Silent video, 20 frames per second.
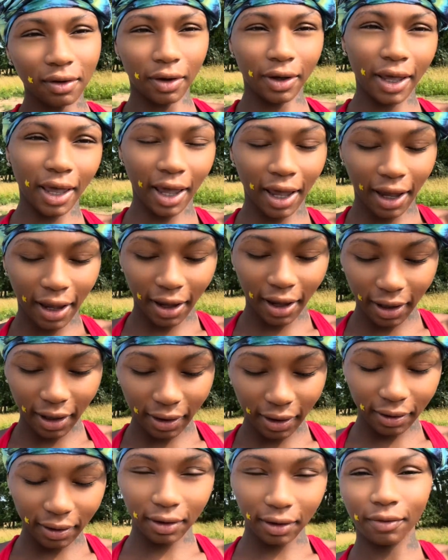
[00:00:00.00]
ahead
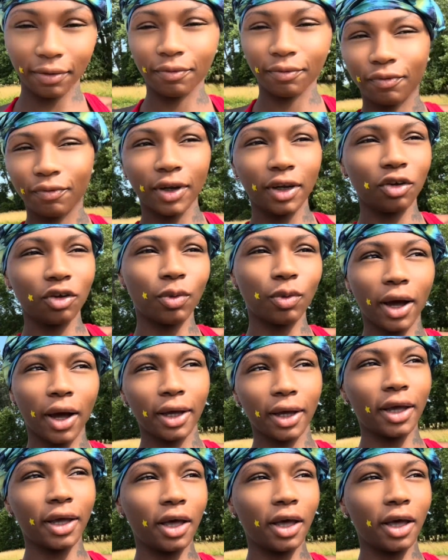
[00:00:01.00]
and finish walking